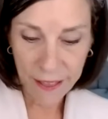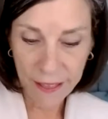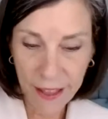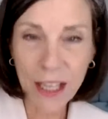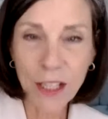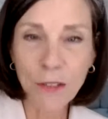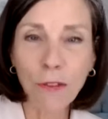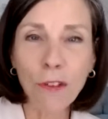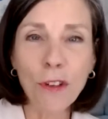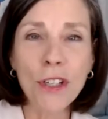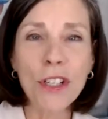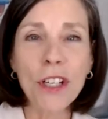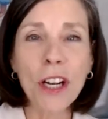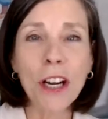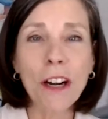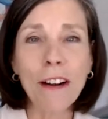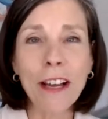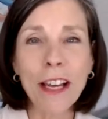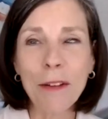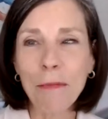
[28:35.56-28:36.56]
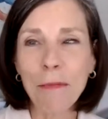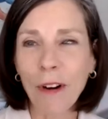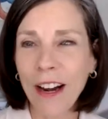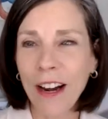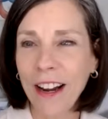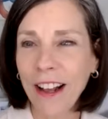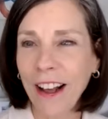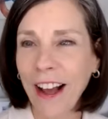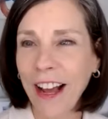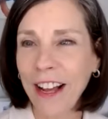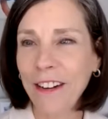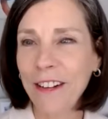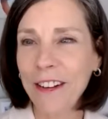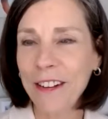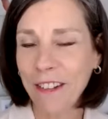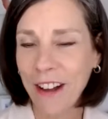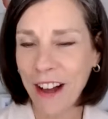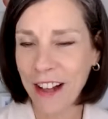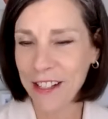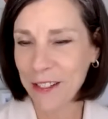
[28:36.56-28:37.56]
Thanks for sharing, Brenda. I know
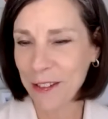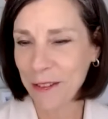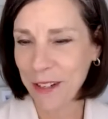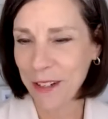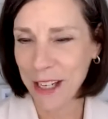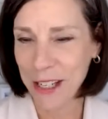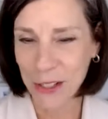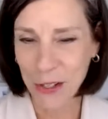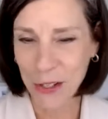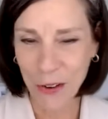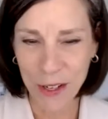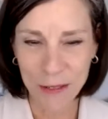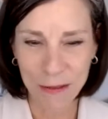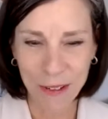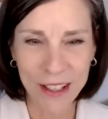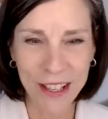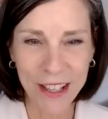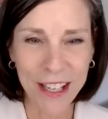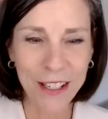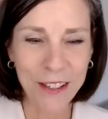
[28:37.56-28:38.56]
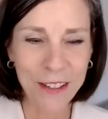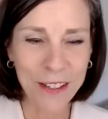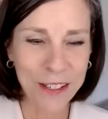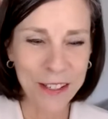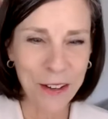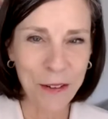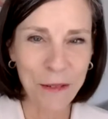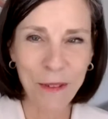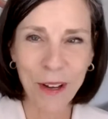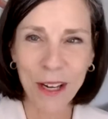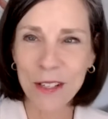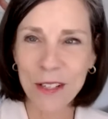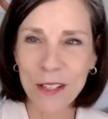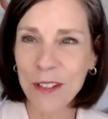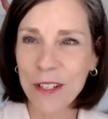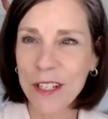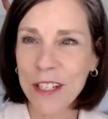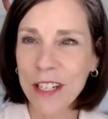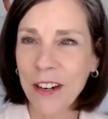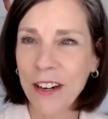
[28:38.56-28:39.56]
you've got so many stories, but thank you so much
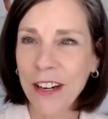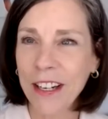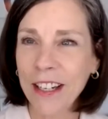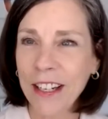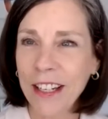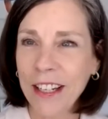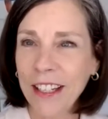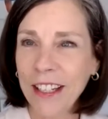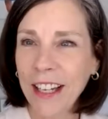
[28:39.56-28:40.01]
for sharing.